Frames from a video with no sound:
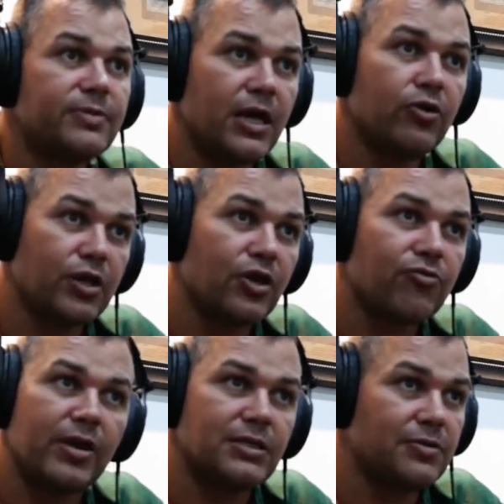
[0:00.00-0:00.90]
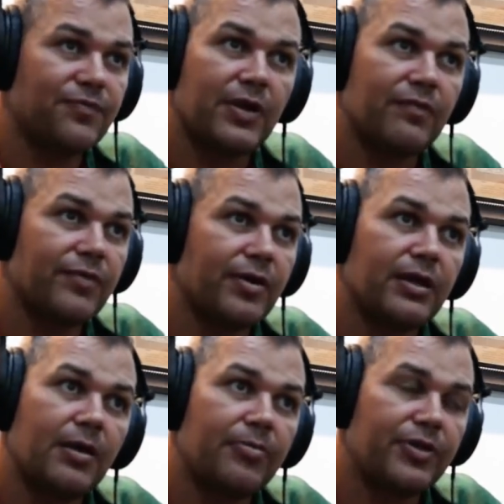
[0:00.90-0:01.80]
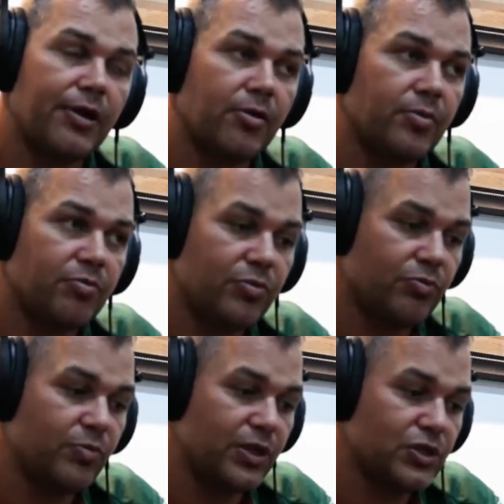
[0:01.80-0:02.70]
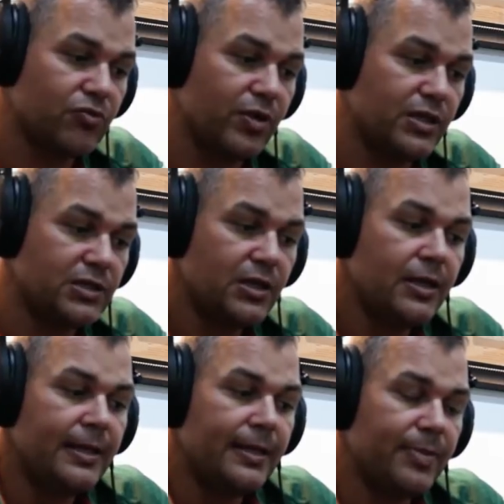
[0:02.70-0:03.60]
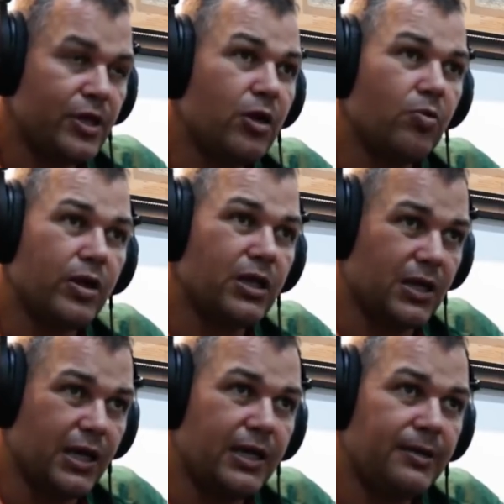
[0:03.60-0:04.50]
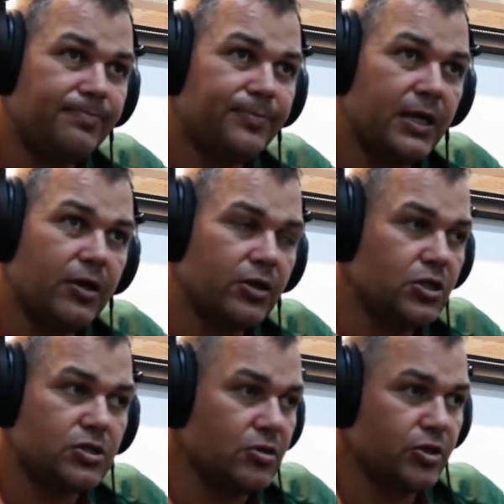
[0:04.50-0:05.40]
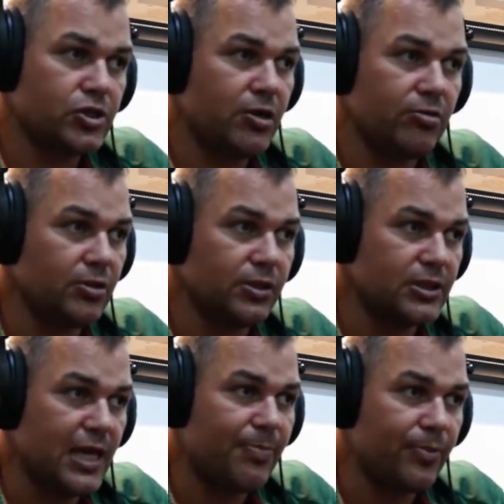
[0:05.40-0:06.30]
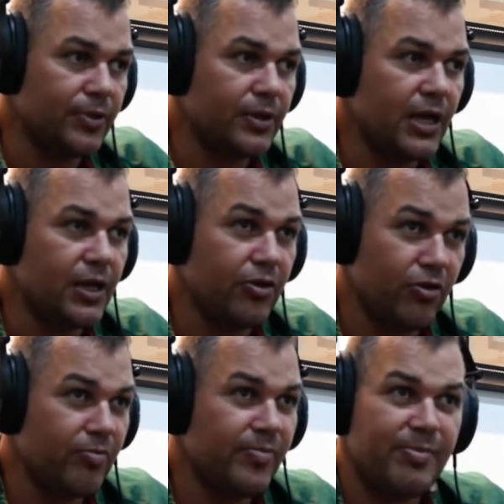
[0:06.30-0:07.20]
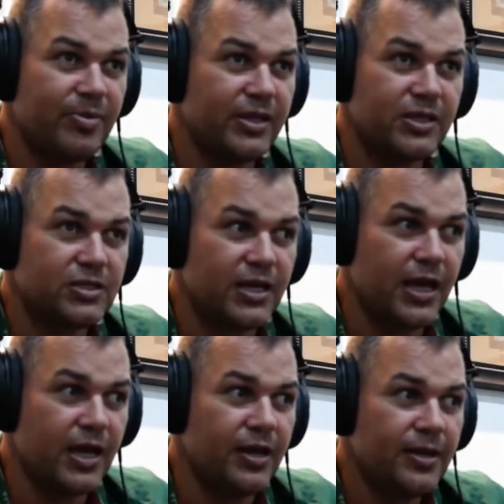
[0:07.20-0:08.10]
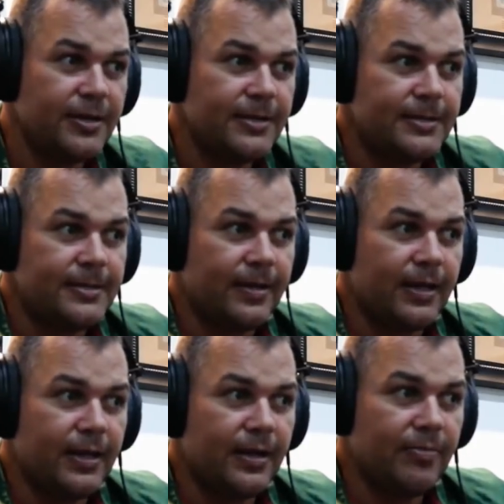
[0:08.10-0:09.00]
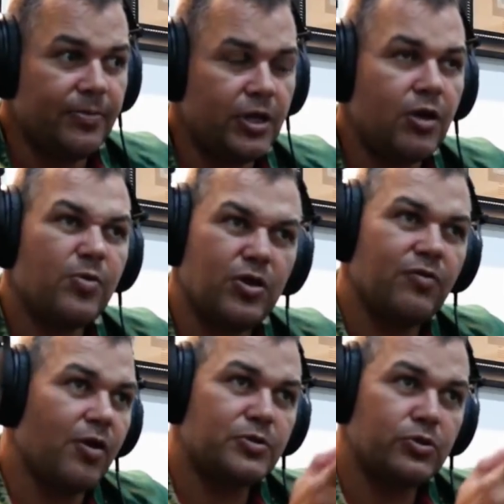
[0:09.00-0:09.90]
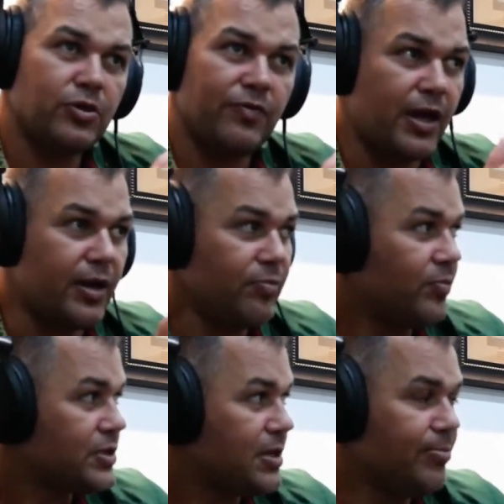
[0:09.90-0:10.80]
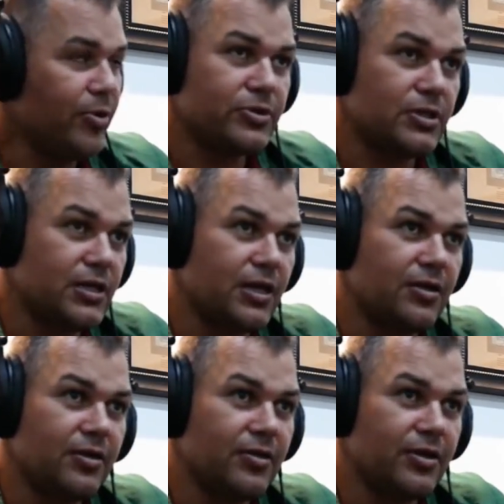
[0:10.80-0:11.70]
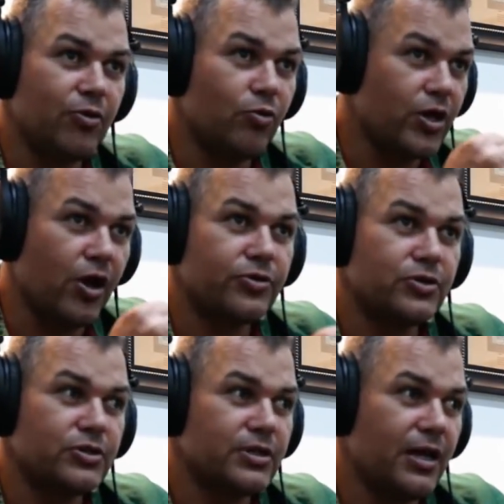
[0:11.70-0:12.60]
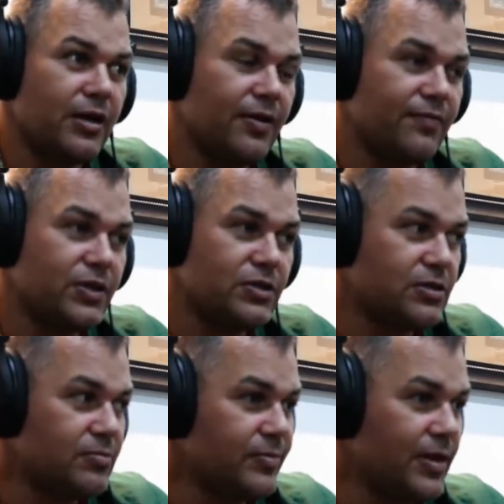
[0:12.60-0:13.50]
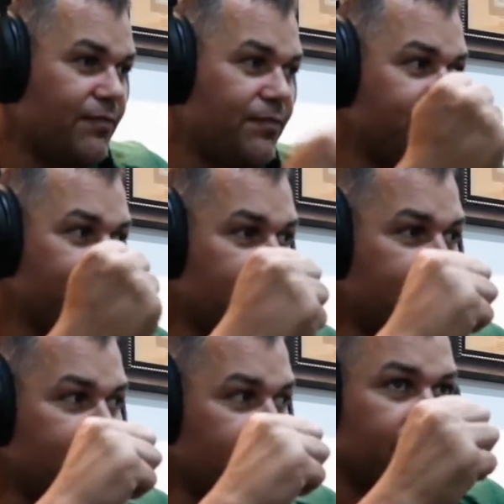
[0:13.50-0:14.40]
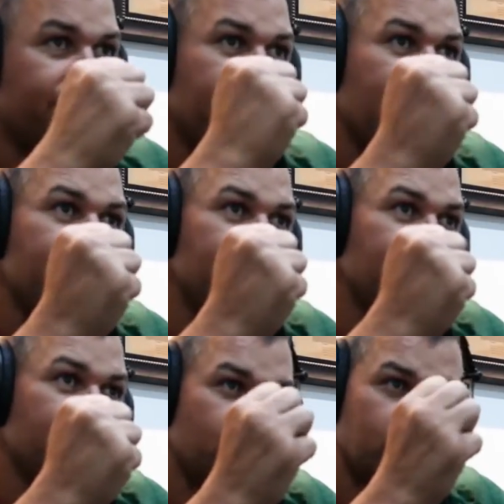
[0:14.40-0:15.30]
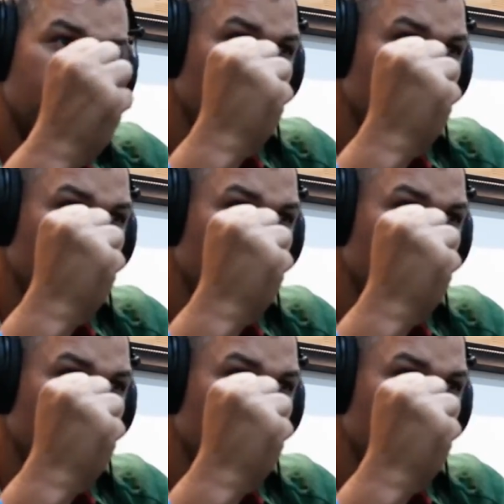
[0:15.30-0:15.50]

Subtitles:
Yeah. Yeah, looking at trends. He's very, very thorough with his trends. But you know what? He cared. And I'll share a little example. And I remember this, and... you know, I'm sure you've had it with some bosses that, you know, or coaches that have just, they've lit a flame in you that you